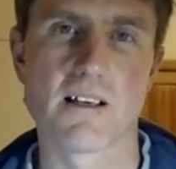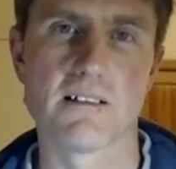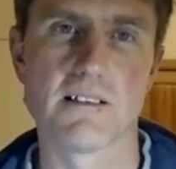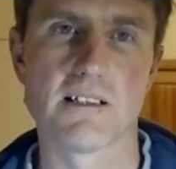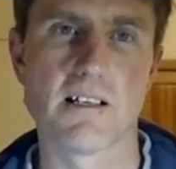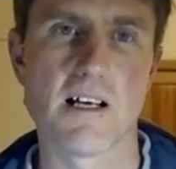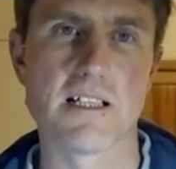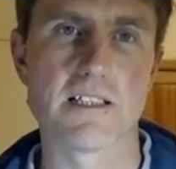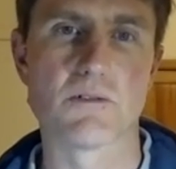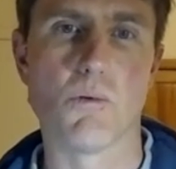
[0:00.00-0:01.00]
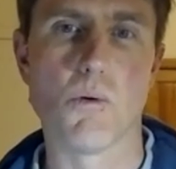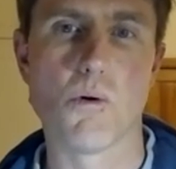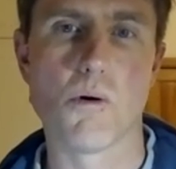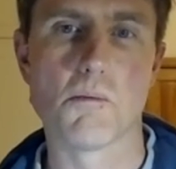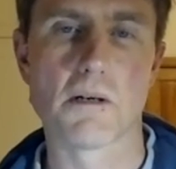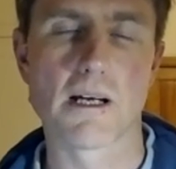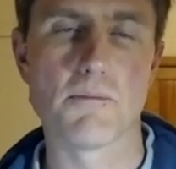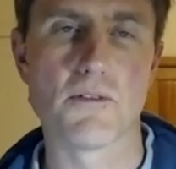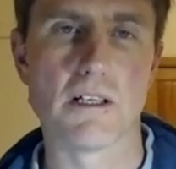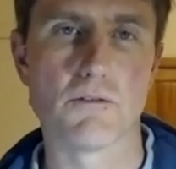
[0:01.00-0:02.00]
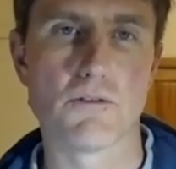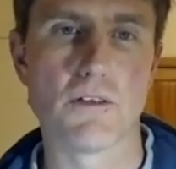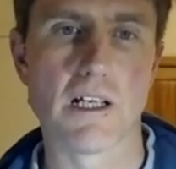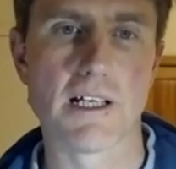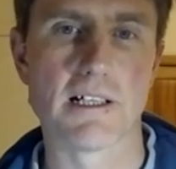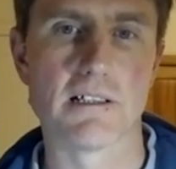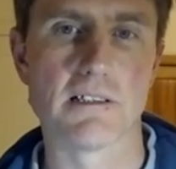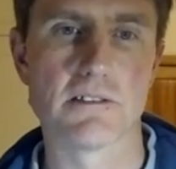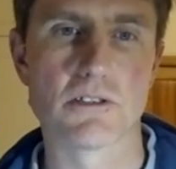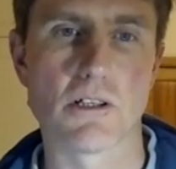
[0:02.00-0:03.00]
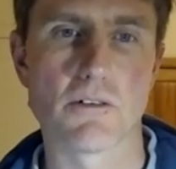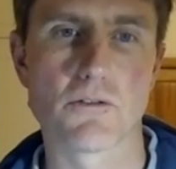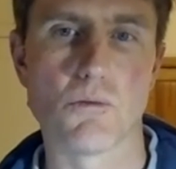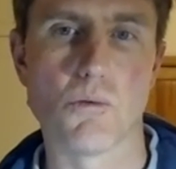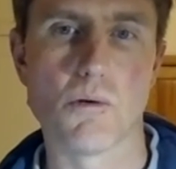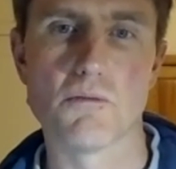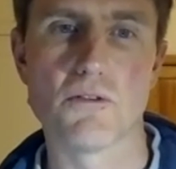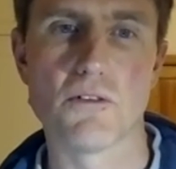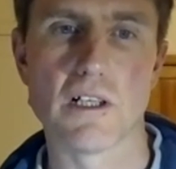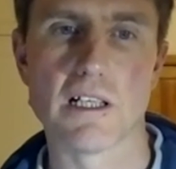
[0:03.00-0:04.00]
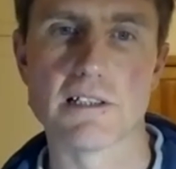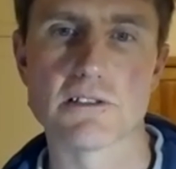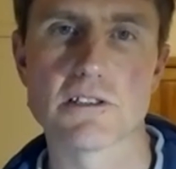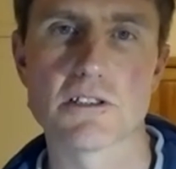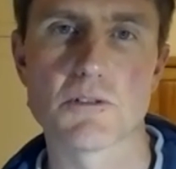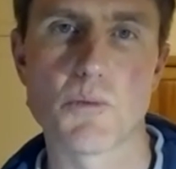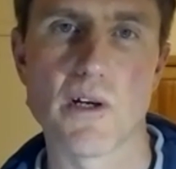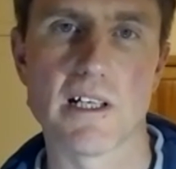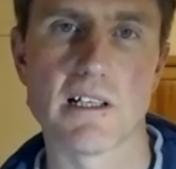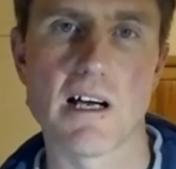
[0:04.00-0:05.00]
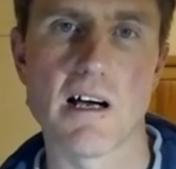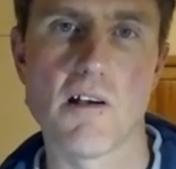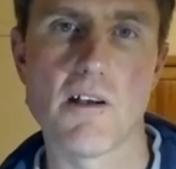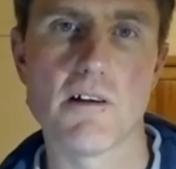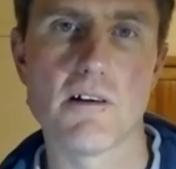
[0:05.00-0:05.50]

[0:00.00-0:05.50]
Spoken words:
And that nice, warm, comforting feeling, soft, warm feeling just spreading down